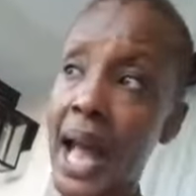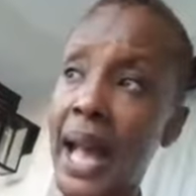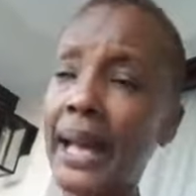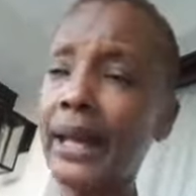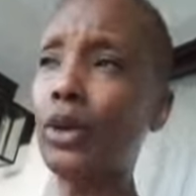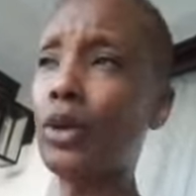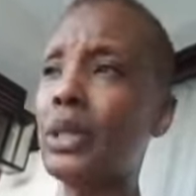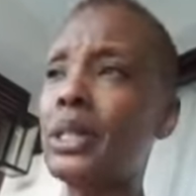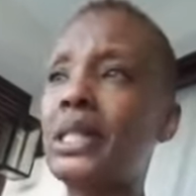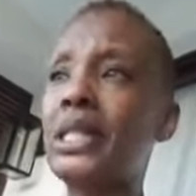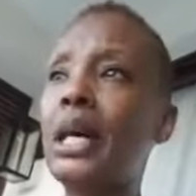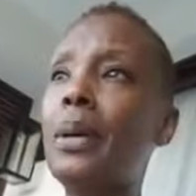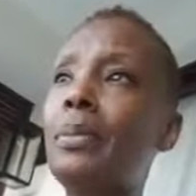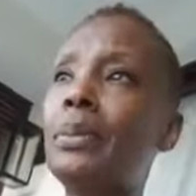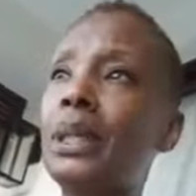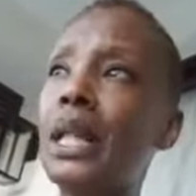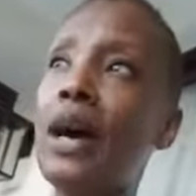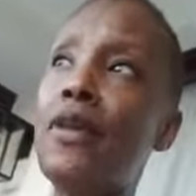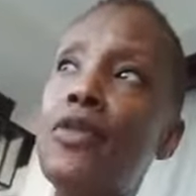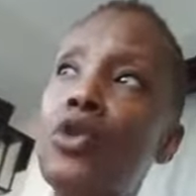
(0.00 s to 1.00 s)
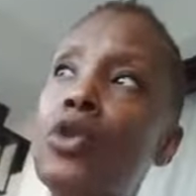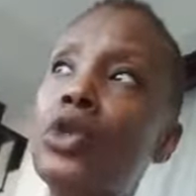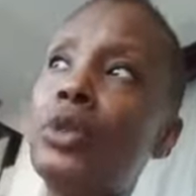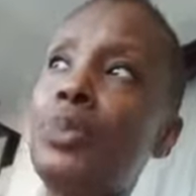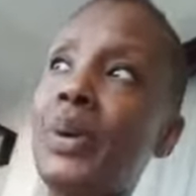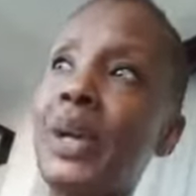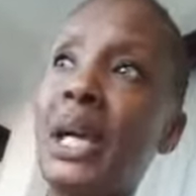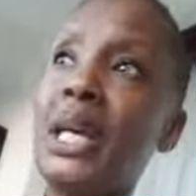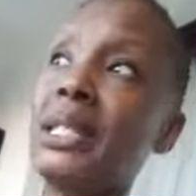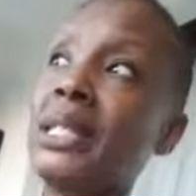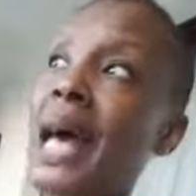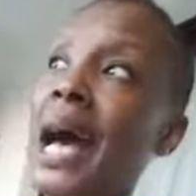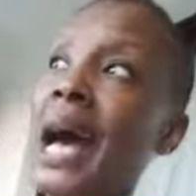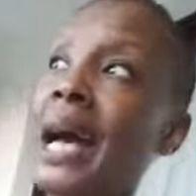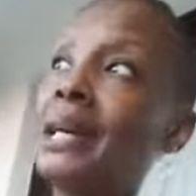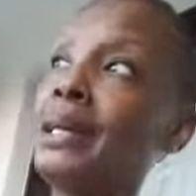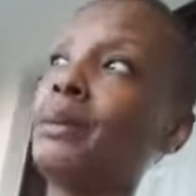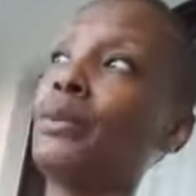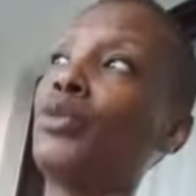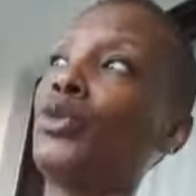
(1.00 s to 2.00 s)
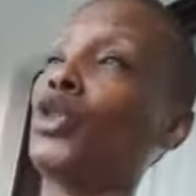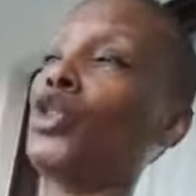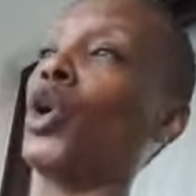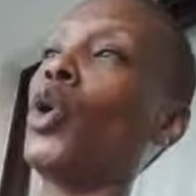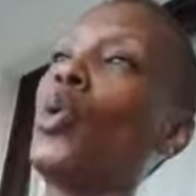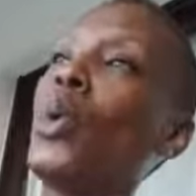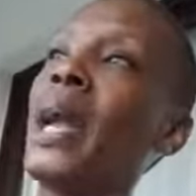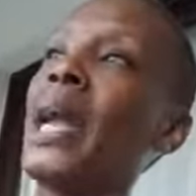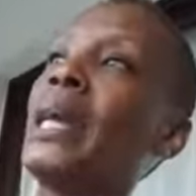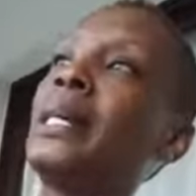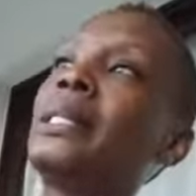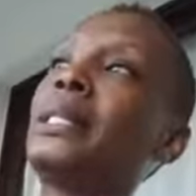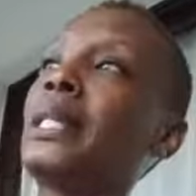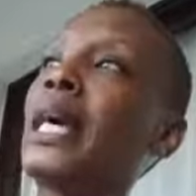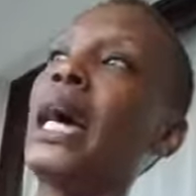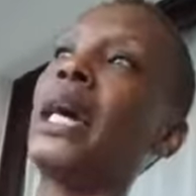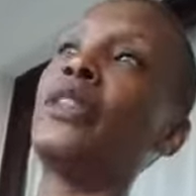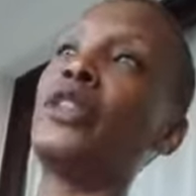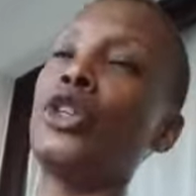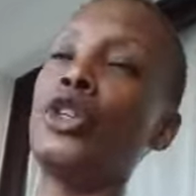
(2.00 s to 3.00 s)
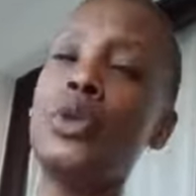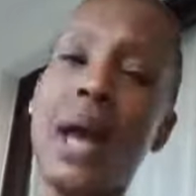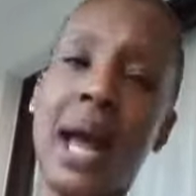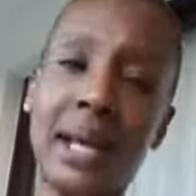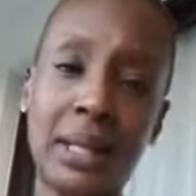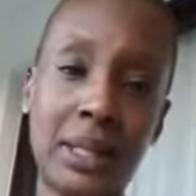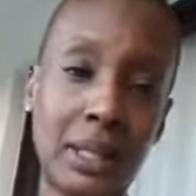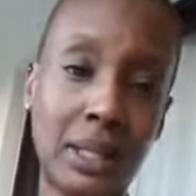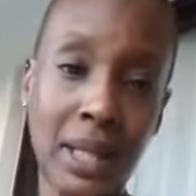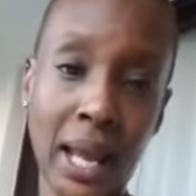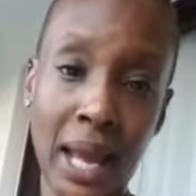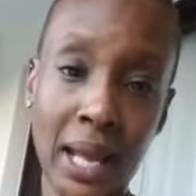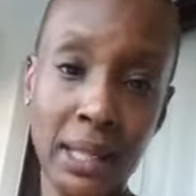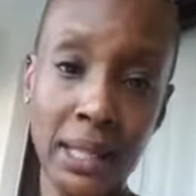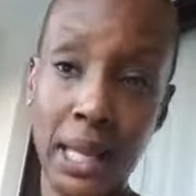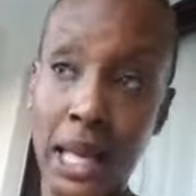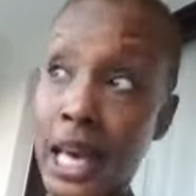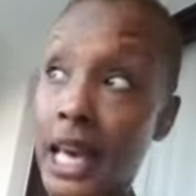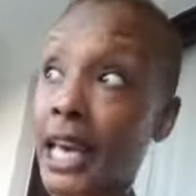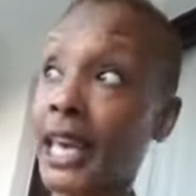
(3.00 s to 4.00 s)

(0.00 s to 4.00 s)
And on some levels, because I'm so anti the United States,